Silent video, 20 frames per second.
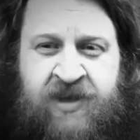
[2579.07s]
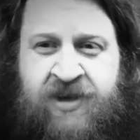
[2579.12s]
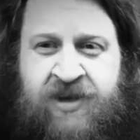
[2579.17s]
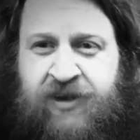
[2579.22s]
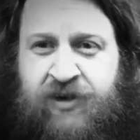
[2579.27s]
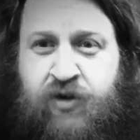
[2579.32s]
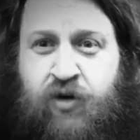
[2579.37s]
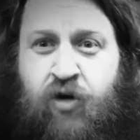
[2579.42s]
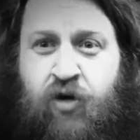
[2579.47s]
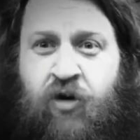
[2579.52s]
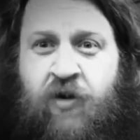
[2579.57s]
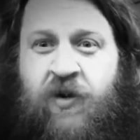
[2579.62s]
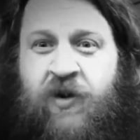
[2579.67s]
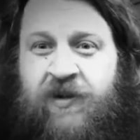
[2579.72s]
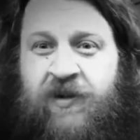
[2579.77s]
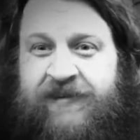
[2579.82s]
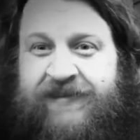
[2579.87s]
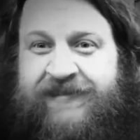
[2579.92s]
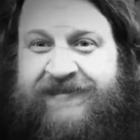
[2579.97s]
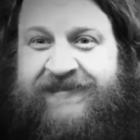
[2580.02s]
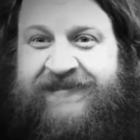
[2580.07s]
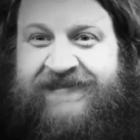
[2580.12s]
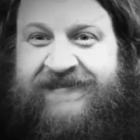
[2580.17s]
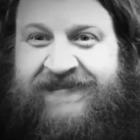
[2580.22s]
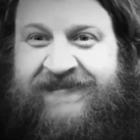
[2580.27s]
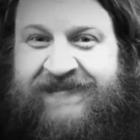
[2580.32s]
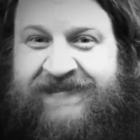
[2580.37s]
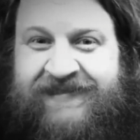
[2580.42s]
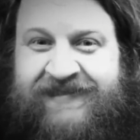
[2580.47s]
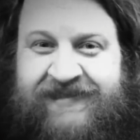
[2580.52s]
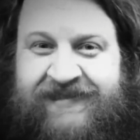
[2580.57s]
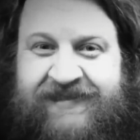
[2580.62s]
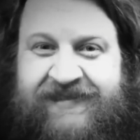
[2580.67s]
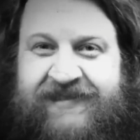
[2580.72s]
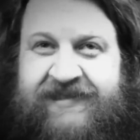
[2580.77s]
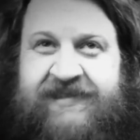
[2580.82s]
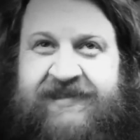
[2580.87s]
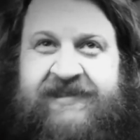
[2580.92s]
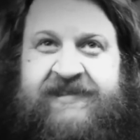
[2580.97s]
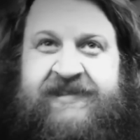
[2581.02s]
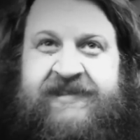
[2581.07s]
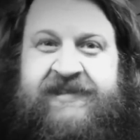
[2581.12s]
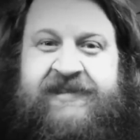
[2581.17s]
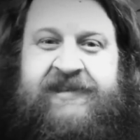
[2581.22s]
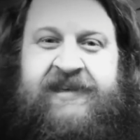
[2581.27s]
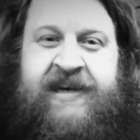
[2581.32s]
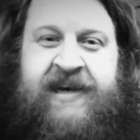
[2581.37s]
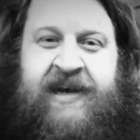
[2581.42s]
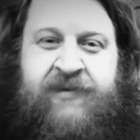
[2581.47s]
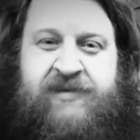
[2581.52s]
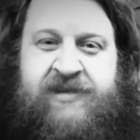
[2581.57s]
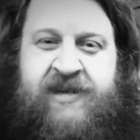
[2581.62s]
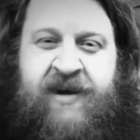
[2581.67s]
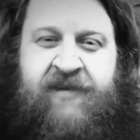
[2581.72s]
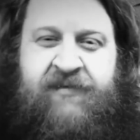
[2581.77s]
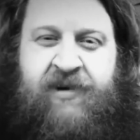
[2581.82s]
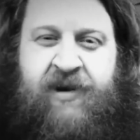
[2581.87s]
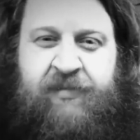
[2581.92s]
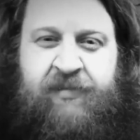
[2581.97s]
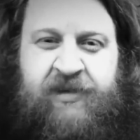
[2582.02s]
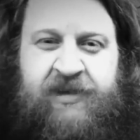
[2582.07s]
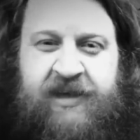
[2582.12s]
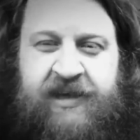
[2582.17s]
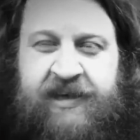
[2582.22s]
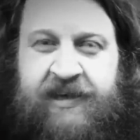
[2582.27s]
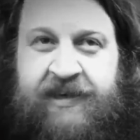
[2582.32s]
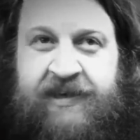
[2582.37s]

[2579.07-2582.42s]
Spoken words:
Cool. Yeah, I was never able to get